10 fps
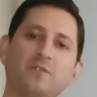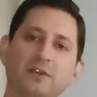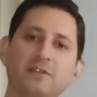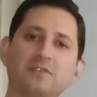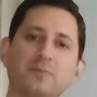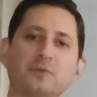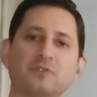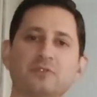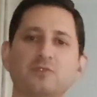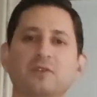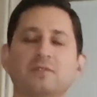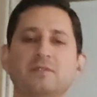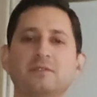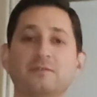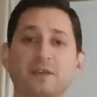fairly simple
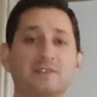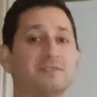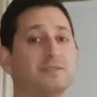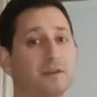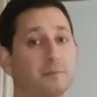solution to fix